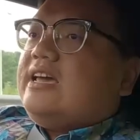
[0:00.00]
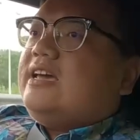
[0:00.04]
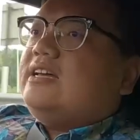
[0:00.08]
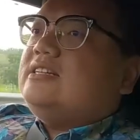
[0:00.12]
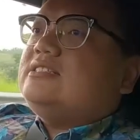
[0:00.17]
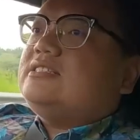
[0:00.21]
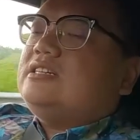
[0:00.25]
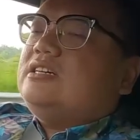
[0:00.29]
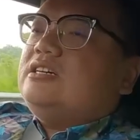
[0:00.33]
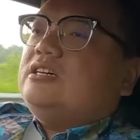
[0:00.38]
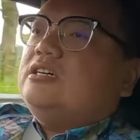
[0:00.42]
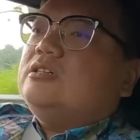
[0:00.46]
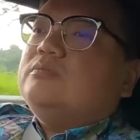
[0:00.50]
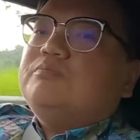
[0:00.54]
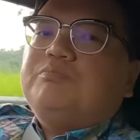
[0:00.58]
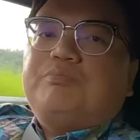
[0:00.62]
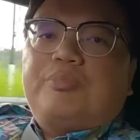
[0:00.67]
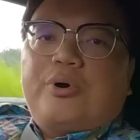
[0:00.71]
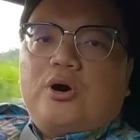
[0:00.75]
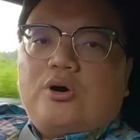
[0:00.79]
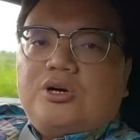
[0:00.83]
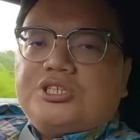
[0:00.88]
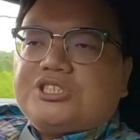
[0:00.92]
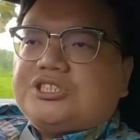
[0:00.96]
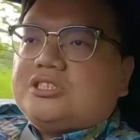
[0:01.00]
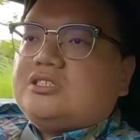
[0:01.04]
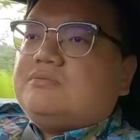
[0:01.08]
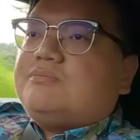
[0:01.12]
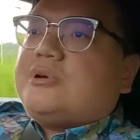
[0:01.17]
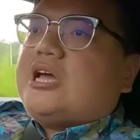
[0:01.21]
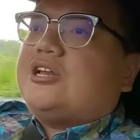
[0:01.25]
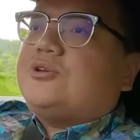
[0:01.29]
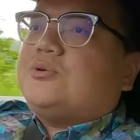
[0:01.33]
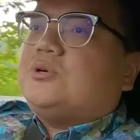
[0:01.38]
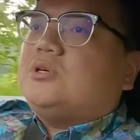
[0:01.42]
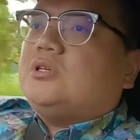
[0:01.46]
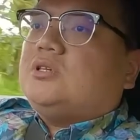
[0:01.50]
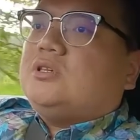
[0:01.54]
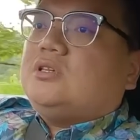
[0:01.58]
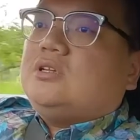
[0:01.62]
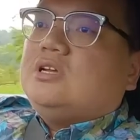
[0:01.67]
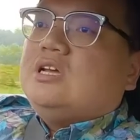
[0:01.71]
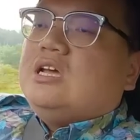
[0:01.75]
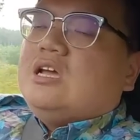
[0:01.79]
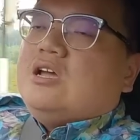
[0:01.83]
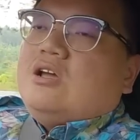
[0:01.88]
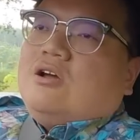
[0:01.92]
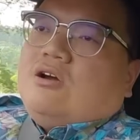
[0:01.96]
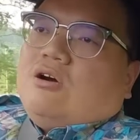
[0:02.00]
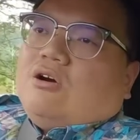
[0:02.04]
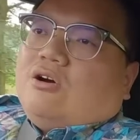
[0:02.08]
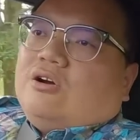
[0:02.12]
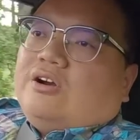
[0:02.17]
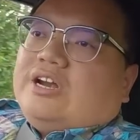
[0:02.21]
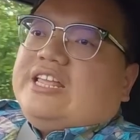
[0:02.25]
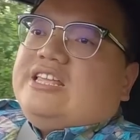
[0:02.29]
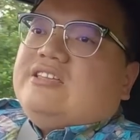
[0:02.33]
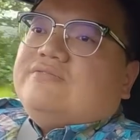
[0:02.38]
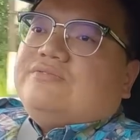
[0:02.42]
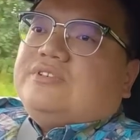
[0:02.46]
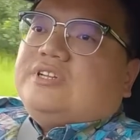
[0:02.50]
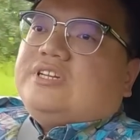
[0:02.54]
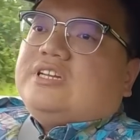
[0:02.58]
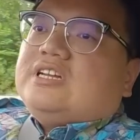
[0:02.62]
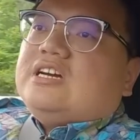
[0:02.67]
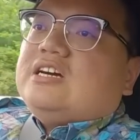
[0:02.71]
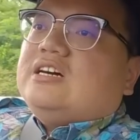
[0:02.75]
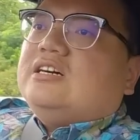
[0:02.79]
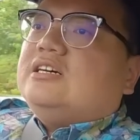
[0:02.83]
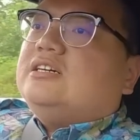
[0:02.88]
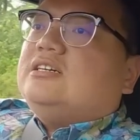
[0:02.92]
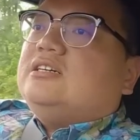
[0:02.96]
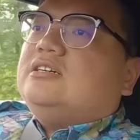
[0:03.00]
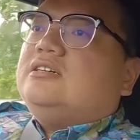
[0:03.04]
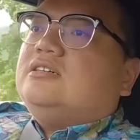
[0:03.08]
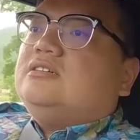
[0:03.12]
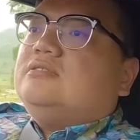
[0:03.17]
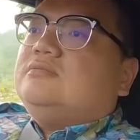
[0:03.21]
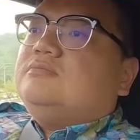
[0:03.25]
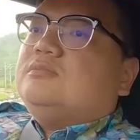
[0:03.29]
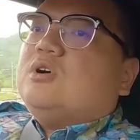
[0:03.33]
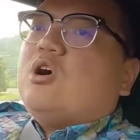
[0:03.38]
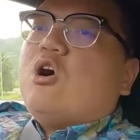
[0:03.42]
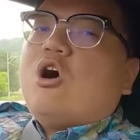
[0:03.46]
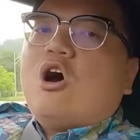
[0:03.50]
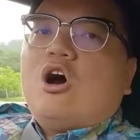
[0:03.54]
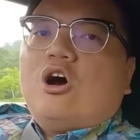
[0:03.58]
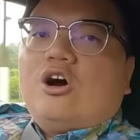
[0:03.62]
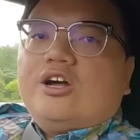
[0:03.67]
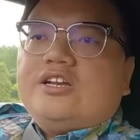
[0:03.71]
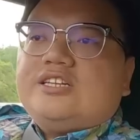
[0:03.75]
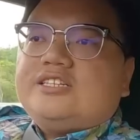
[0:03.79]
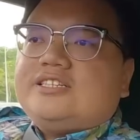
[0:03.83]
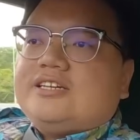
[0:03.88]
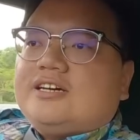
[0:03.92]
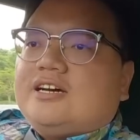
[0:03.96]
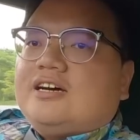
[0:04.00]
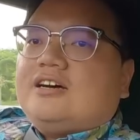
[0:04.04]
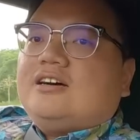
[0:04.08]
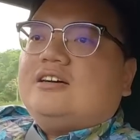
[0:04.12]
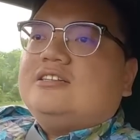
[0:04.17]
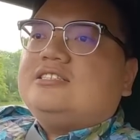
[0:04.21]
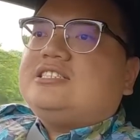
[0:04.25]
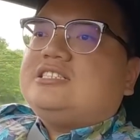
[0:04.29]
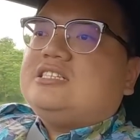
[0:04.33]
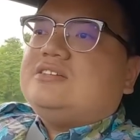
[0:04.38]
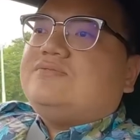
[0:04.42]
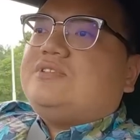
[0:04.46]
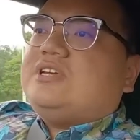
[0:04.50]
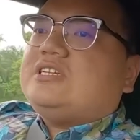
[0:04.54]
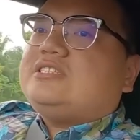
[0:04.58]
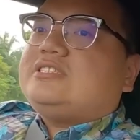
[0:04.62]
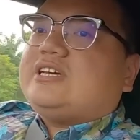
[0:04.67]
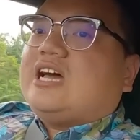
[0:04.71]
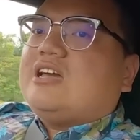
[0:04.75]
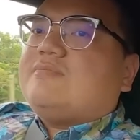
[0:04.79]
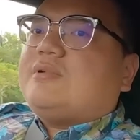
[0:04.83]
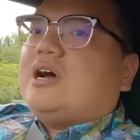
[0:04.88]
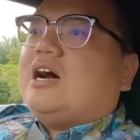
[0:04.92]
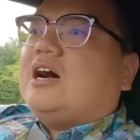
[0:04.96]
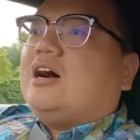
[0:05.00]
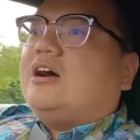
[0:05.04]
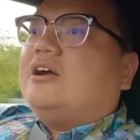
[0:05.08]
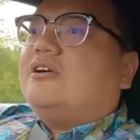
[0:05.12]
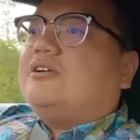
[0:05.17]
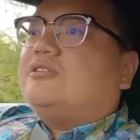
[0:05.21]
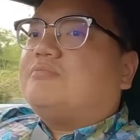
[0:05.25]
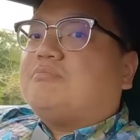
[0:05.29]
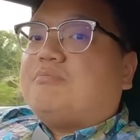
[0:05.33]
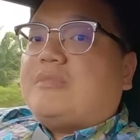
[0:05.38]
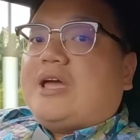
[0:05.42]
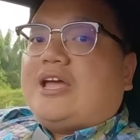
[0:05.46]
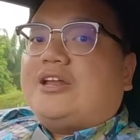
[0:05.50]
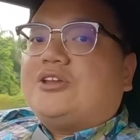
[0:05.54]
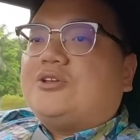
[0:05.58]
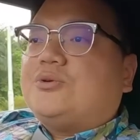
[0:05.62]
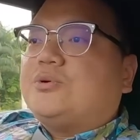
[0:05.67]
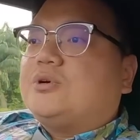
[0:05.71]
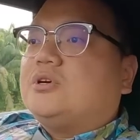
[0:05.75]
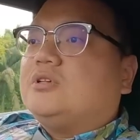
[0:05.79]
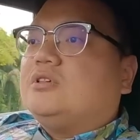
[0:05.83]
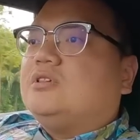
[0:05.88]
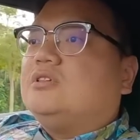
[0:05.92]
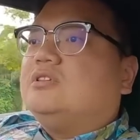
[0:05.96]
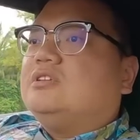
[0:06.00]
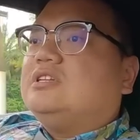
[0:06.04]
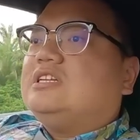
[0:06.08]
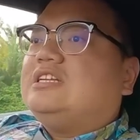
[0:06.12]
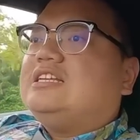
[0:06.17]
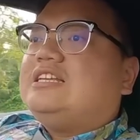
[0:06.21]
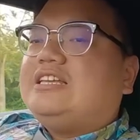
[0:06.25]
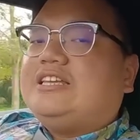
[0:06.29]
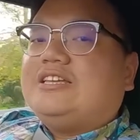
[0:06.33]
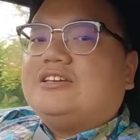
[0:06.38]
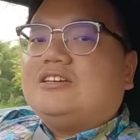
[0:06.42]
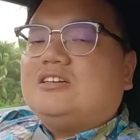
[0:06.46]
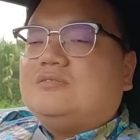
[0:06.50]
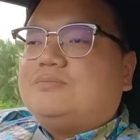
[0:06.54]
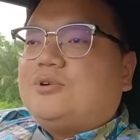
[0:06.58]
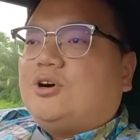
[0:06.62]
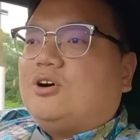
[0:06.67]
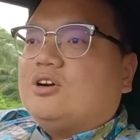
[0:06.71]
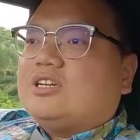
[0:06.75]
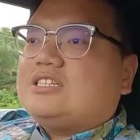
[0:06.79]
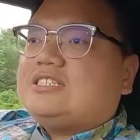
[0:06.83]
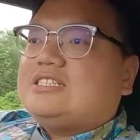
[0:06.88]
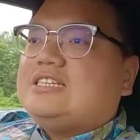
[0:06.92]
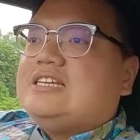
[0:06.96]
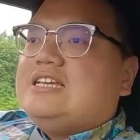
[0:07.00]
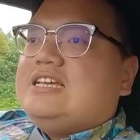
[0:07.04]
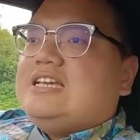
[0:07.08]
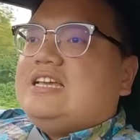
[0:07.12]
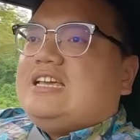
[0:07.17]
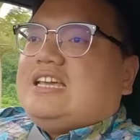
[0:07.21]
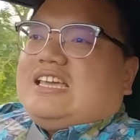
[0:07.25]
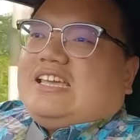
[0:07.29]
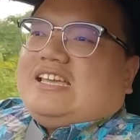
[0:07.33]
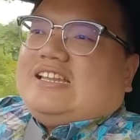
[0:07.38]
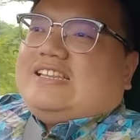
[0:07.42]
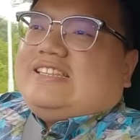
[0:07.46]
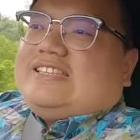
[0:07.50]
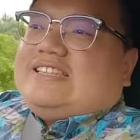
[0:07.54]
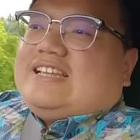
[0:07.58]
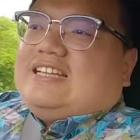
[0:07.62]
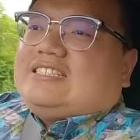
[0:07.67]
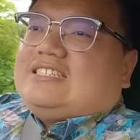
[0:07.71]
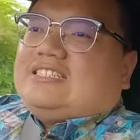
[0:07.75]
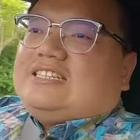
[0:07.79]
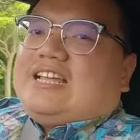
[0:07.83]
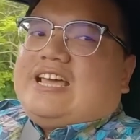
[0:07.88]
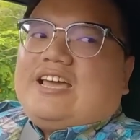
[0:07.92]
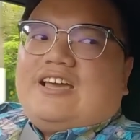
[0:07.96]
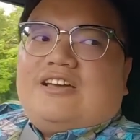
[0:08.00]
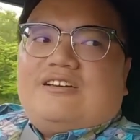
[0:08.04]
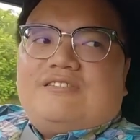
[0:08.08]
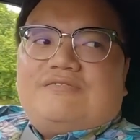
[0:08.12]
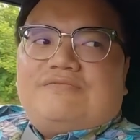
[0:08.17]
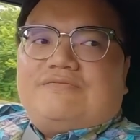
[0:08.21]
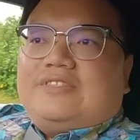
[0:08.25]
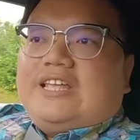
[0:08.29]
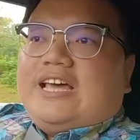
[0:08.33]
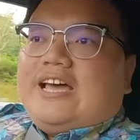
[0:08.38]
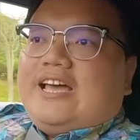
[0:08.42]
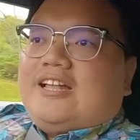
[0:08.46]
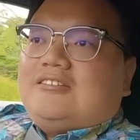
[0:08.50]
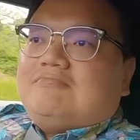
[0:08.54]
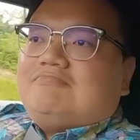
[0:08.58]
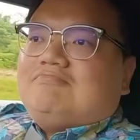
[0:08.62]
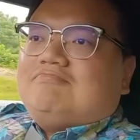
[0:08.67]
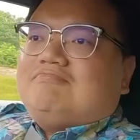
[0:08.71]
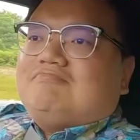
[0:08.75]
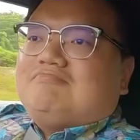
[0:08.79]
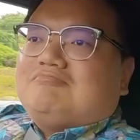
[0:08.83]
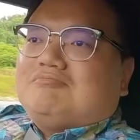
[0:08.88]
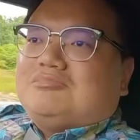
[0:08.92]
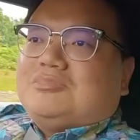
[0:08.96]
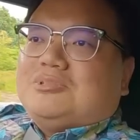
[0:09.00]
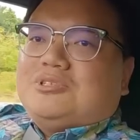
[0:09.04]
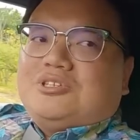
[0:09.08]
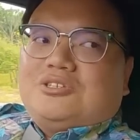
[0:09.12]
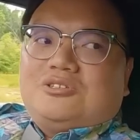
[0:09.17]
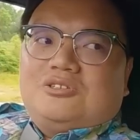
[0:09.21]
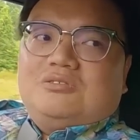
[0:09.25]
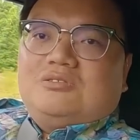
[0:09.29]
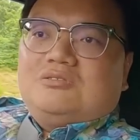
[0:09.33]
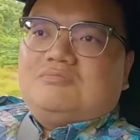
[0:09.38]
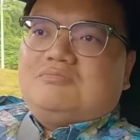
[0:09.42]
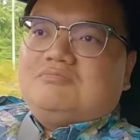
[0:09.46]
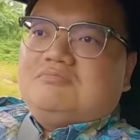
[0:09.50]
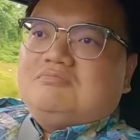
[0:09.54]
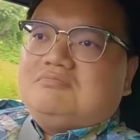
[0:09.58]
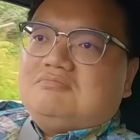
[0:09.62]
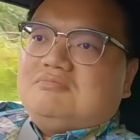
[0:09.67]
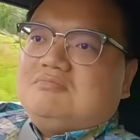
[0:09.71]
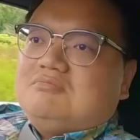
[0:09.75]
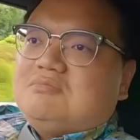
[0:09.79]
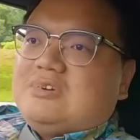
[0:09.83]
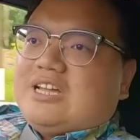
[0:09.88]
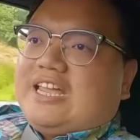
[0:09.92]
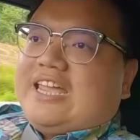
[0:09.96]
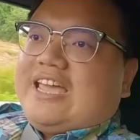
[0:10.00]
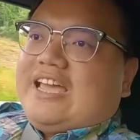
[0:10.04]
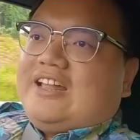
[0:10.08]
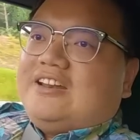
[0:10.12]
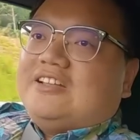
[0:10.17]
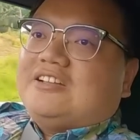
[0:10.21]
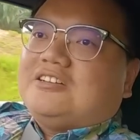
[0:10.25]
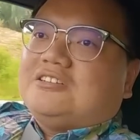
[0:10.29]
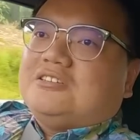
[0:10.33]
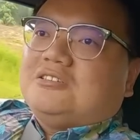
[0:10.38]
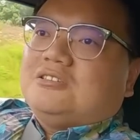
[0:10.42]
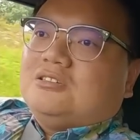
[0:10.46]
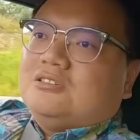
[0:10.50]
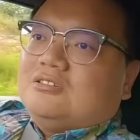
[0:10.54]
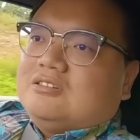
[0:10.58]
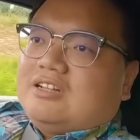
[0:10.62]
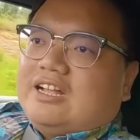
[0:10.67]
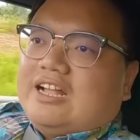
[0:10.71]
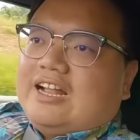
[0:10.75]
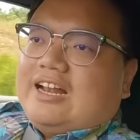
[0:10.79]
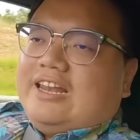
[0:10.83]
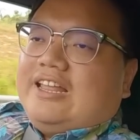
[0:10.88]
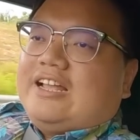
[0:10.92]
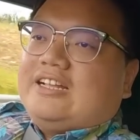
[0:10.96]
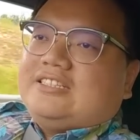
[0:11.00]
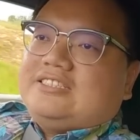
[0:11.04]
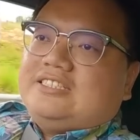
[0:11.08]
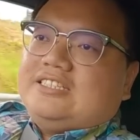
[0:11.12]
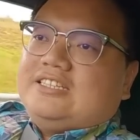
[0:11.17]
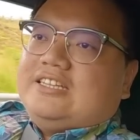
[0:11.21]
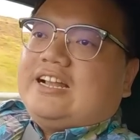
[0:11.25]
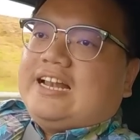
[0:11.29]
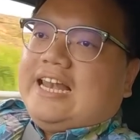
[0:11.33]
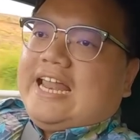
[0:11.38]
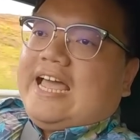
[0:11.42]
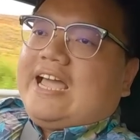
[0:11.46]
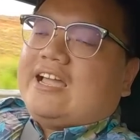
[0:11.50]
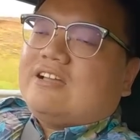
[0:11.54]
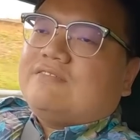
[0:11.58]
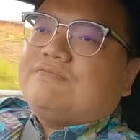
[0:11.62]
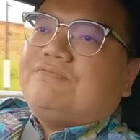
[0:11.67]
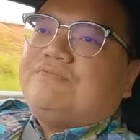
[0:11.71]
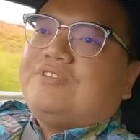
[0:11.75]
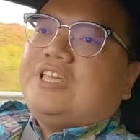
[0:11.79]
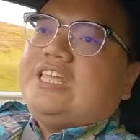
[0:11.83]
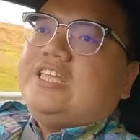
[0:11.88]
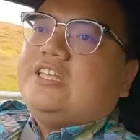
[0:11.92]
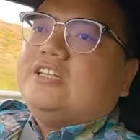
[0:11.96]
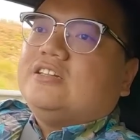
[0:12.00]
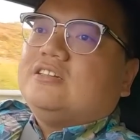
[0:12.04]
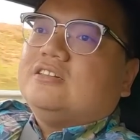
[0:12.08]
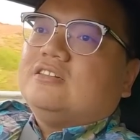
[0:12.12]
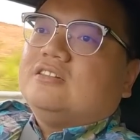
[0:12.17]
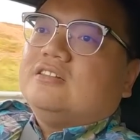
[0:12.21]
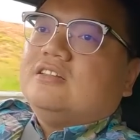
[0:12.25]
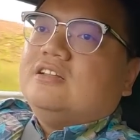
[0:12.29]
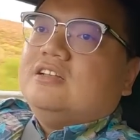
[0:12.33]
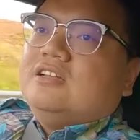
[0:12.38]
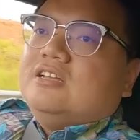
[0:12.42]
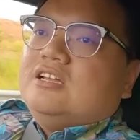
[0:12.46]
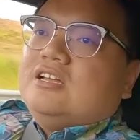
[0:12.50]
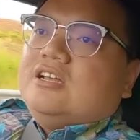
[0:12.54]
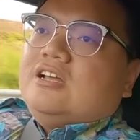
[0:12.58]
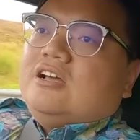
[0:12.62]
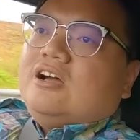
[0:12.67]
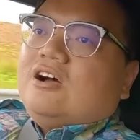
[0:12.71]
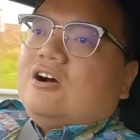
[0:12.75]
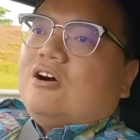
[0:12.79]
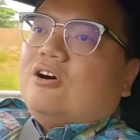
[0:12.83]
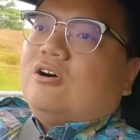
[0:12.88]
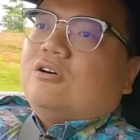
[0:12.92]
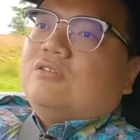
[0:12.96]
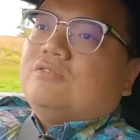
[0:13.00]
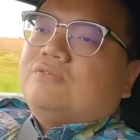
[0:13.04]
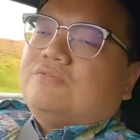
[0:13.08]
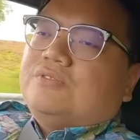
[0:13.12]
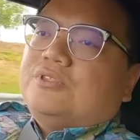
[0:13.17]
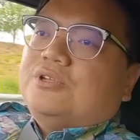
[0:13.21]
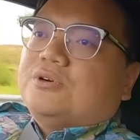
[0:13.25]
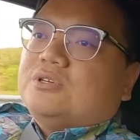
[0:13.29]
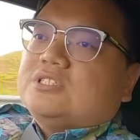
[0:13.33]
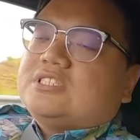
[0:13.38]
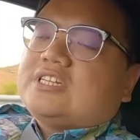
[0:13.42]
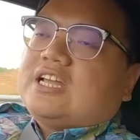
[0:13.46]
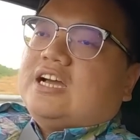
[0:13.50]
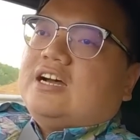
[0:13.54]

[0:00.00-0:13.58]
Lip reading: as a Porsche manual or even a Honda Civic Type R manual gearbox. It doesn't have that, mechanical clickety-clack feel of those